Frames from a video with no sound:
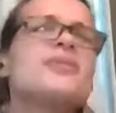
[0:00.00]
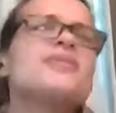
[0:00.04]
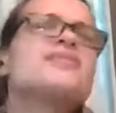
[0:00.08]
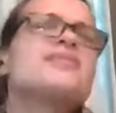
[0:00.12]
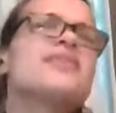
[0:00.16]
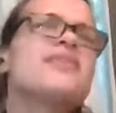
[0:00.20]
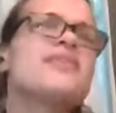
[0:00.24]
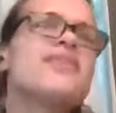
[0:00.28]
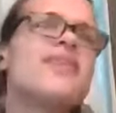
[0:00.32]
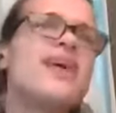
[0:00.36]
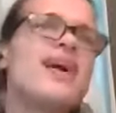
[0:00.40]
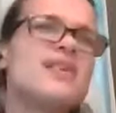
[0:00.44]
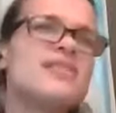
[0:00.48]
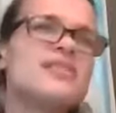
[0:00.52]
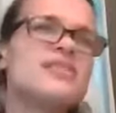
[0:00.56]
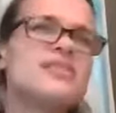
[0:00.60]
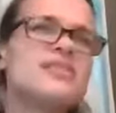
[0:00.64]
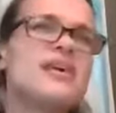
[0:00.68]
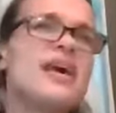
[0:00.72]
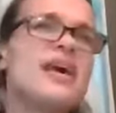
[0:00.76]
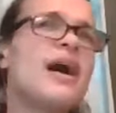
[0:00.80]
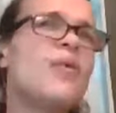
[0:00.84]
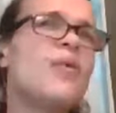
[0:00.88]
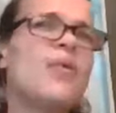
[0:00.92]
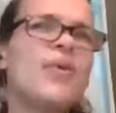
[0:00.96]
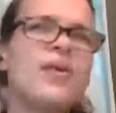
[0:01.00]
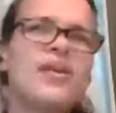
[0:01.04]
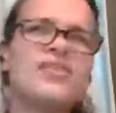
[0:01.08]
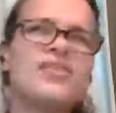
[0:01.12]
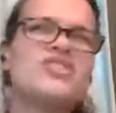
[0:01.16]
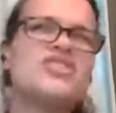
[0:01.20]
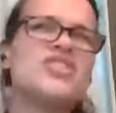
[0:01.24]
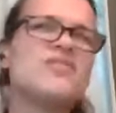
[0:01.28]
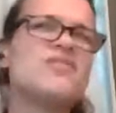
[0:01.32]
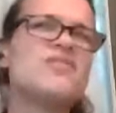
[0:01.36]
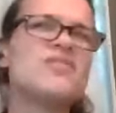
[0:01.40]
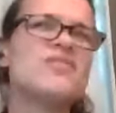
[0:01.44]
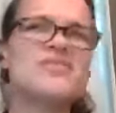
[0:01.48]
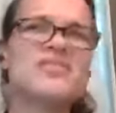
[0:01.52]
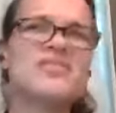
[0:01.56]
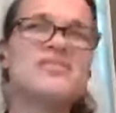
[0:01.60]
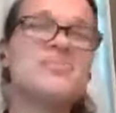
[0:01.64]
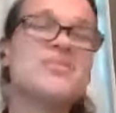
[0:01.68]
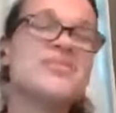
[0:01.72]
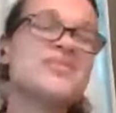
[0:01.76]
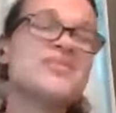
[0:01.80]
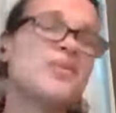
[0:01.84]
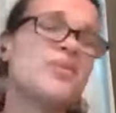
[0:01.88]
to tell you actually I want to achieve those things because I